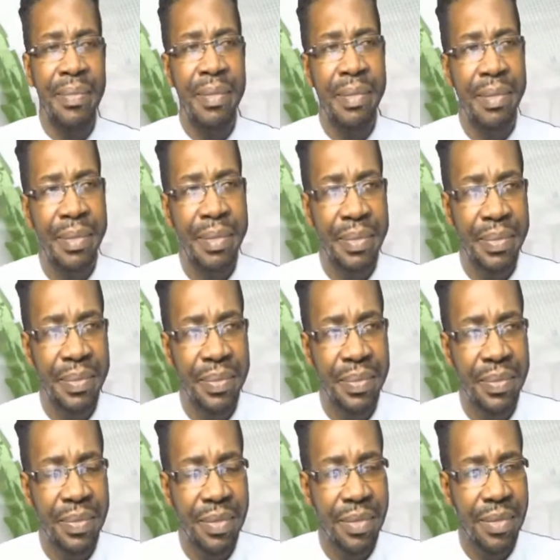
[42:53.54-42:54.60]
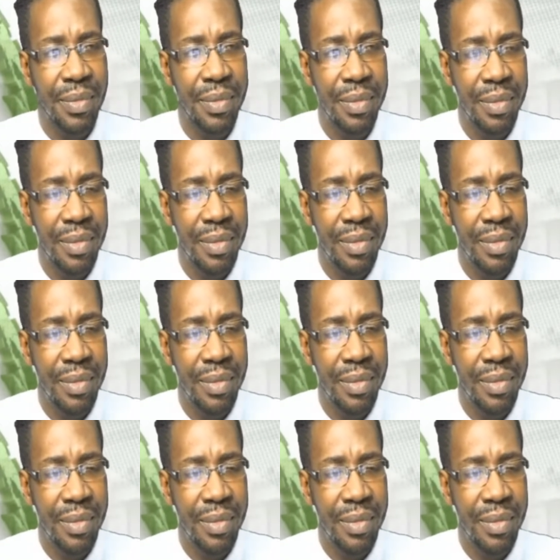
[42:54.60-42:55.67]
Maybe it has something to do with that.
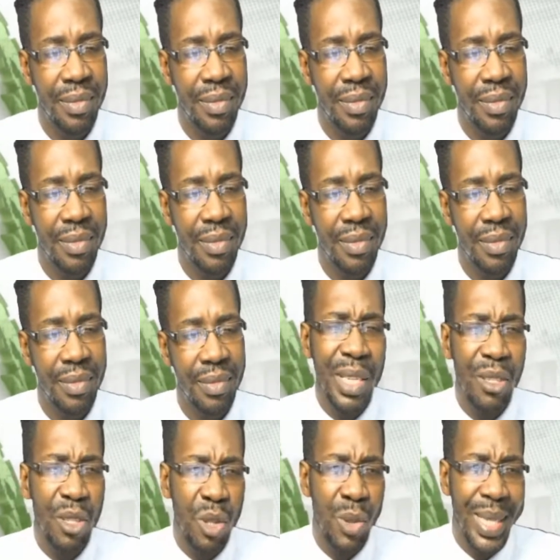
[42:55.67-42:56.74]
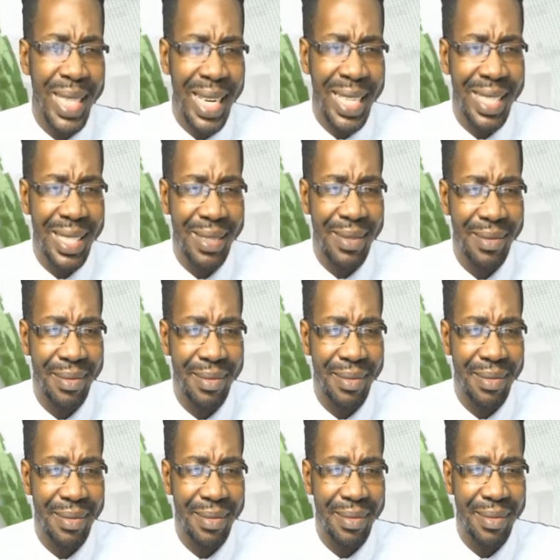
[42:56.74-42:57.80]
That's just a little
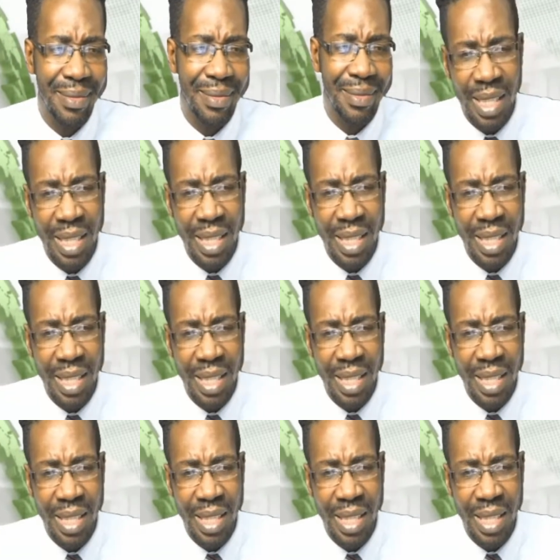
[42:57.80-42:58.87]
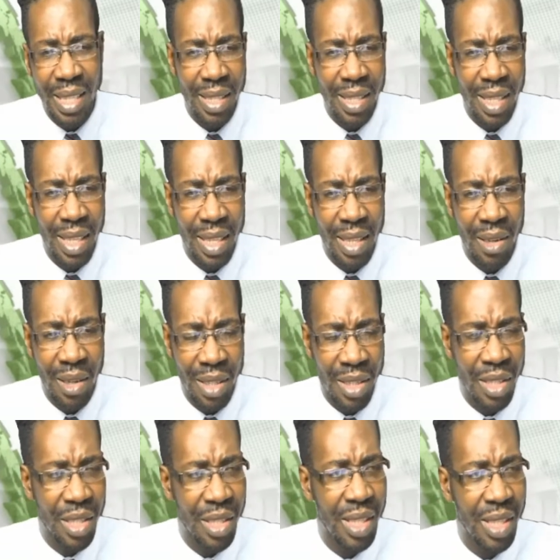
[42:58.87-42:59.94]
hunch. That's a little, you know,
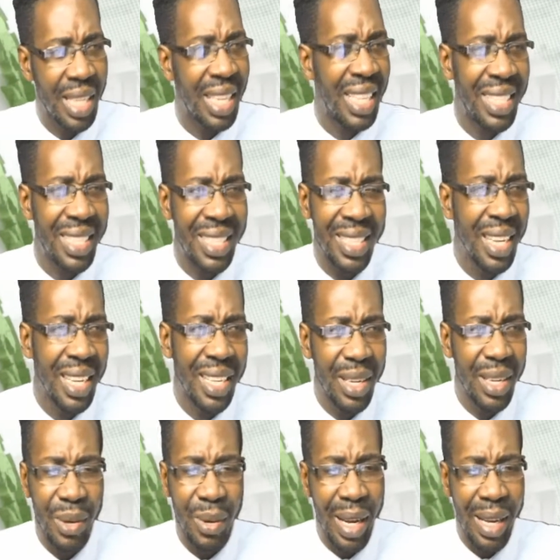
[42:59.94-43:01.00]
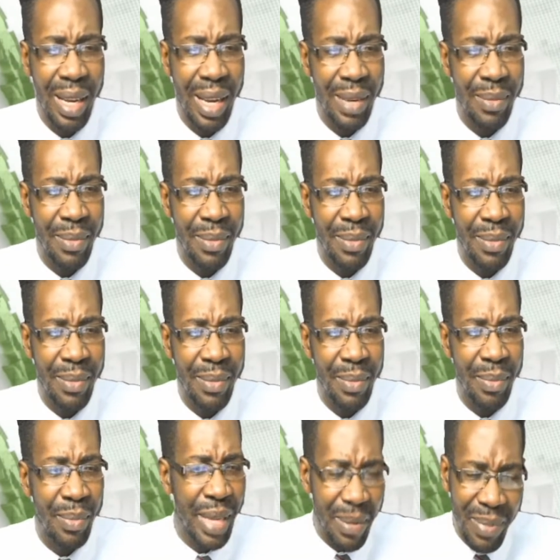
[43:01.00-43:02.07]
maybe. Let's just put it
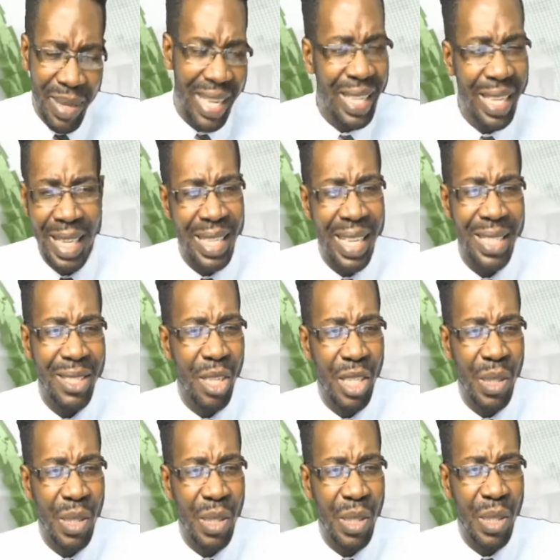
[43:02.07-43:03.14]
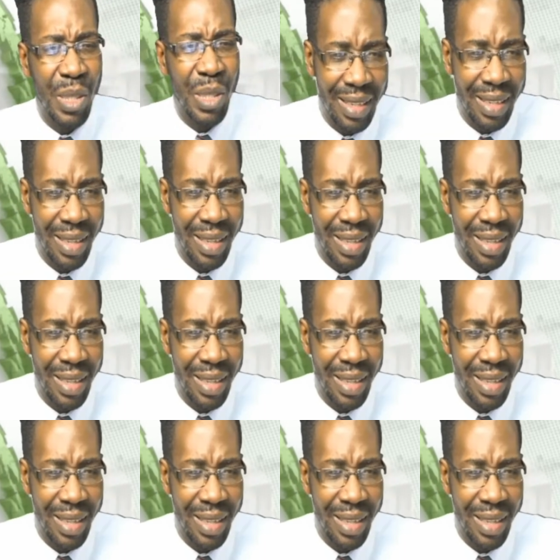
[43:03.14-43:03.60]
up to that. A stab in the dark.